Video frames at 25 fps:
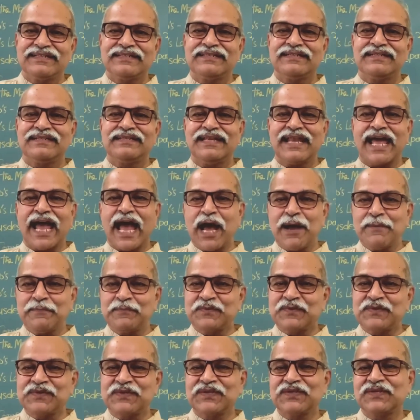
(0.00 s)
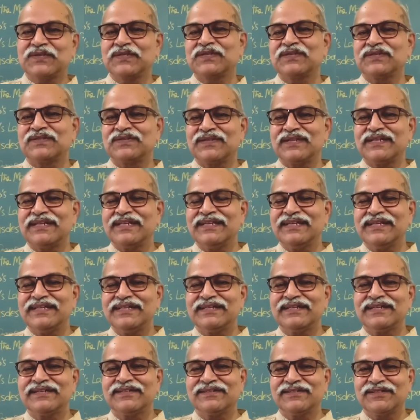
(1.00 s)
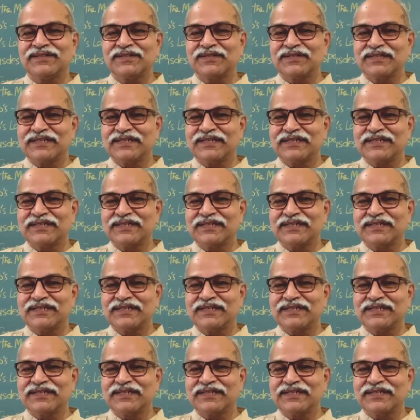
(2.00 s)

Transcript: labs running under